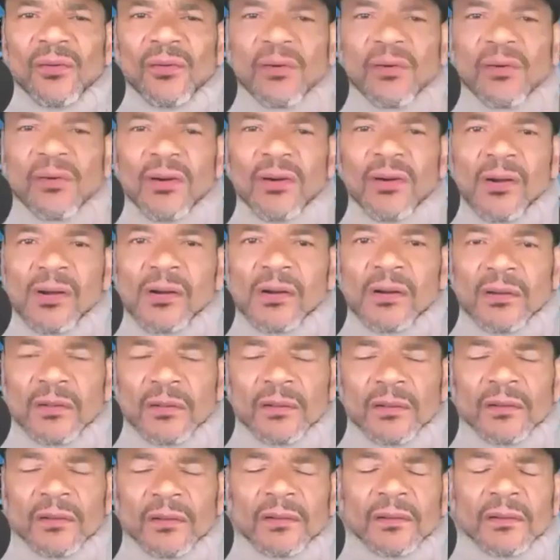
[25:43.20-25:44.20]
seen it any
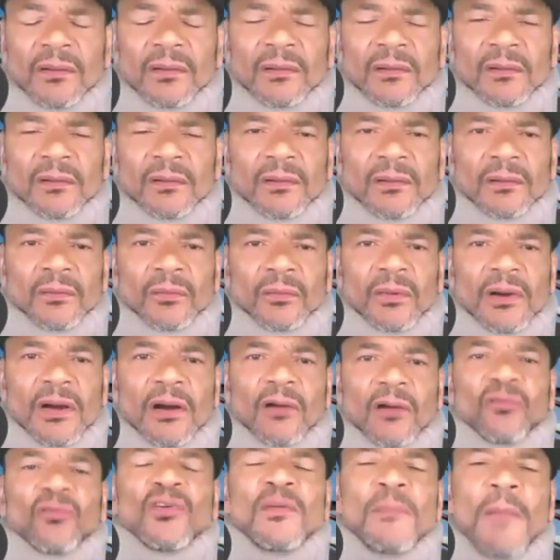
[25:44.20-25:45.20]

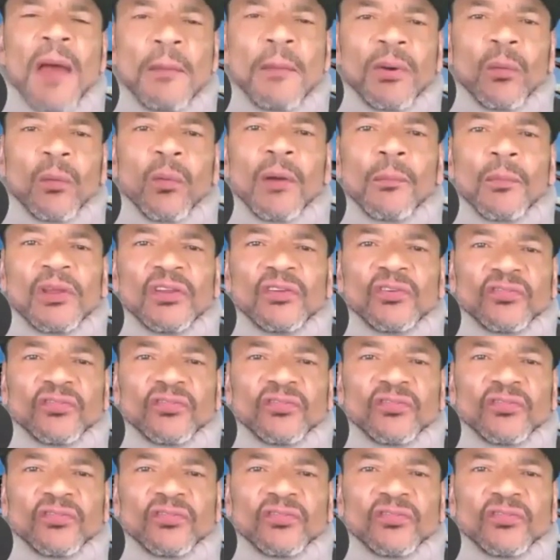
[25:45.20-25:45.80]
Well, remember when